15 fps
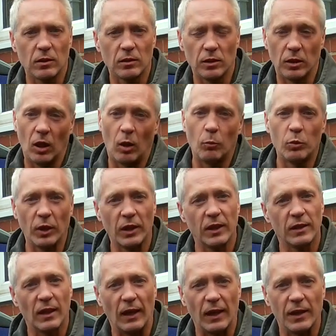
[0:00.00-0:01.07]
"You're not bringing
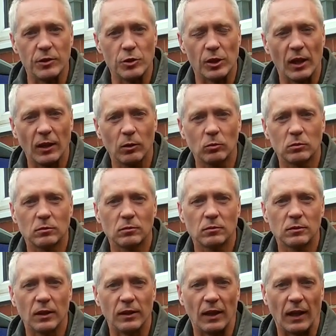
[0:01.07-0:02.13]
that engine out
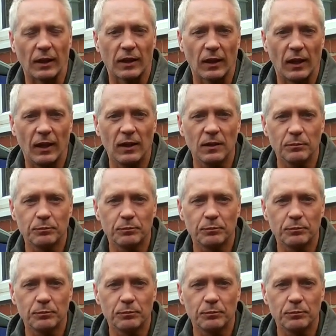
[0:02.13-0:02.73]
in that car